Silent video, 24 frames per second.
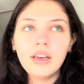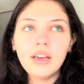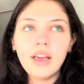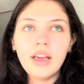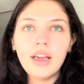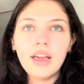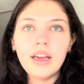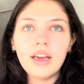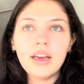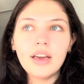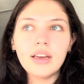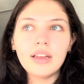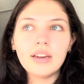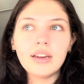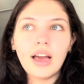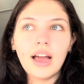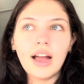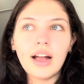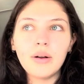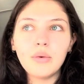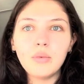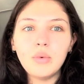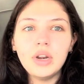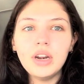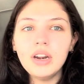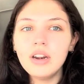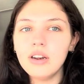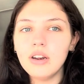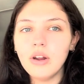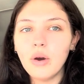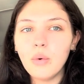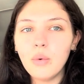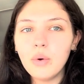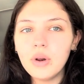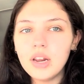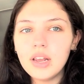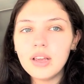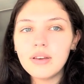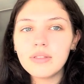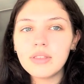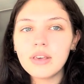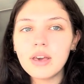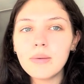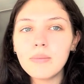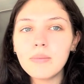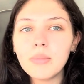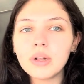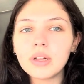and we didn't know any of
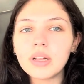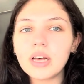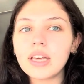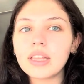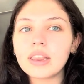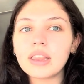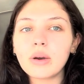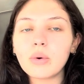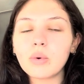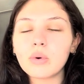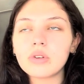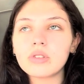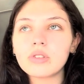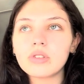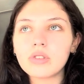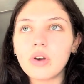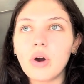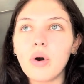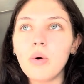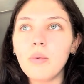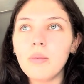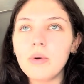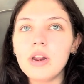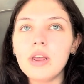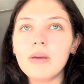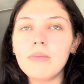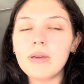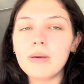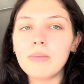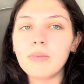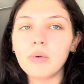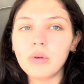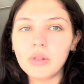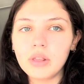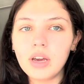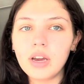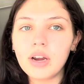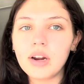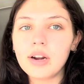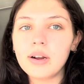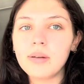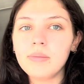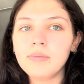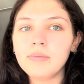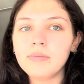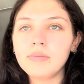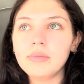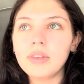them but like there were so many people there
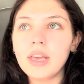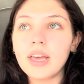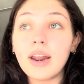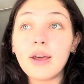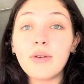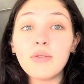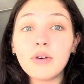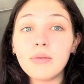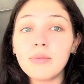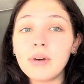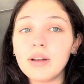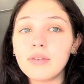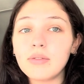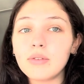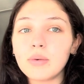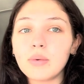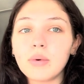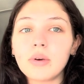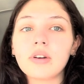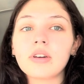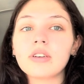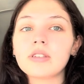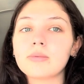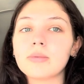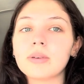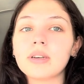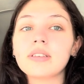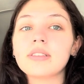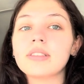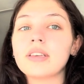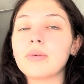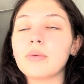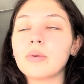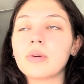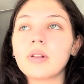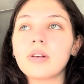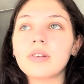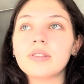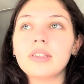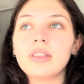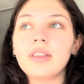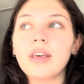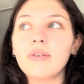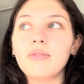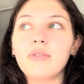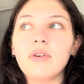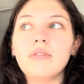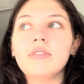and I felt bad for the workers because they were closing
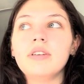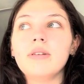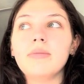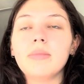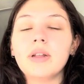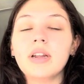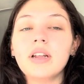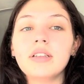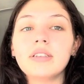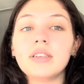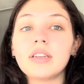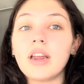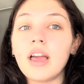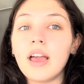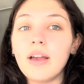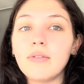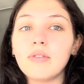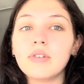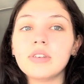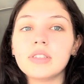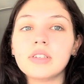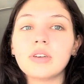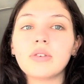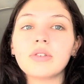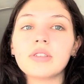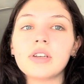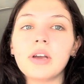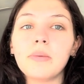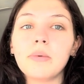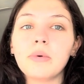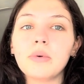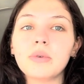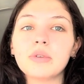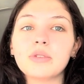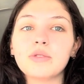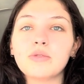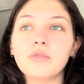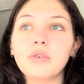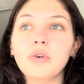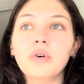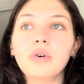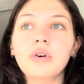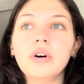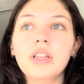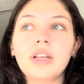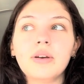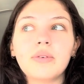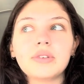like 15 minutes and every single table was
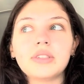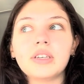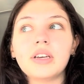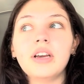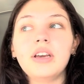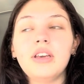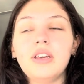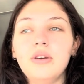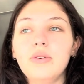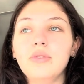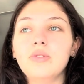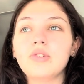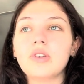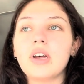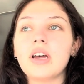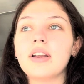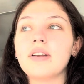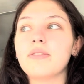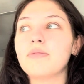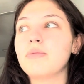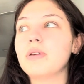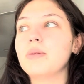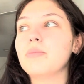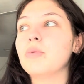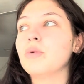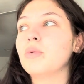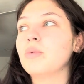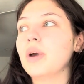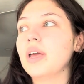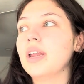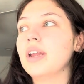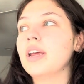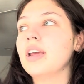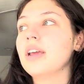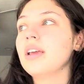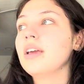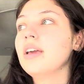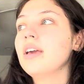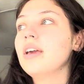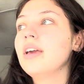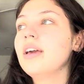full and there was like a huge line of people waiting